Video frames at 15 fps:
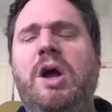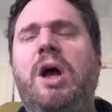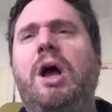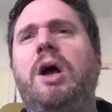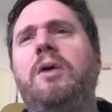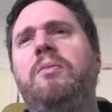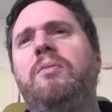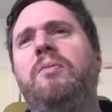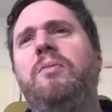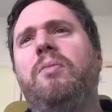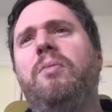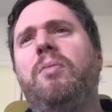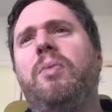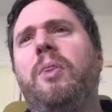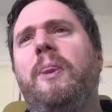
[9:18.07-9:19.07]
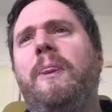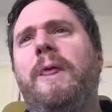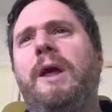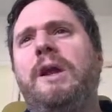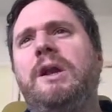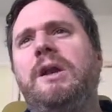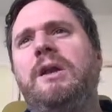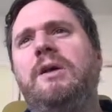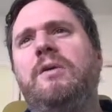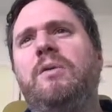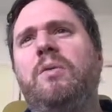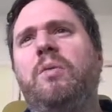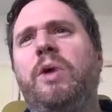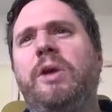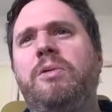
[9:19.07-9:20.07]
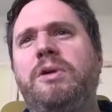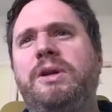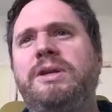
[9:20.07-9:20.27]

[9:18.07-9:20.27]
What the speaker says: then we would